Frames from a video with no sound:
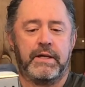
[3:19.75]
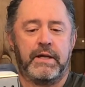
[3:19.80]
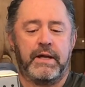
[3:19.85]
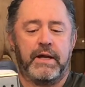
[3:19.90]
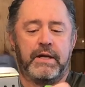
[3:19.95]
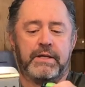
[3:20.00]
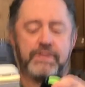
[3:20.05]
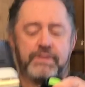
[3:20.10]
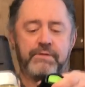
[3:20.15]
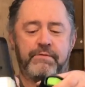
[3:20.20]

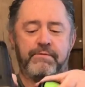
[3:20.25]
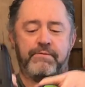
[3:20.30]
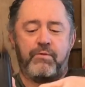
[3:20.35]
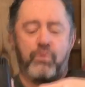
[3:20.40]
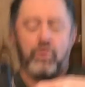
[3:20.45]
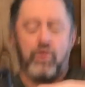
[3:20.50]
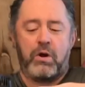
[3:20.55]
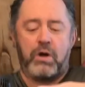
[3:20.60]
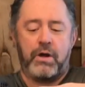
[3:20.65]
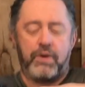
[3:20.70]
as the
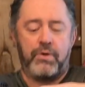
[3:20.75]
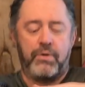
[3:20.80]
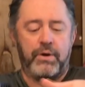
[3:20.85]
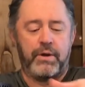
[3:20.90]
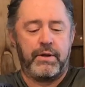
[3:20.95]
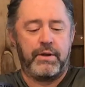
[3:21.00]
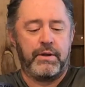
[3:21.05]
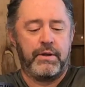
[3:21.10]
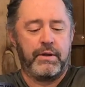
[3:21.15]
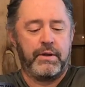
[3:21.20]

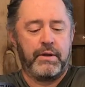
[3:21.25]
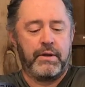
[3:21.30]
400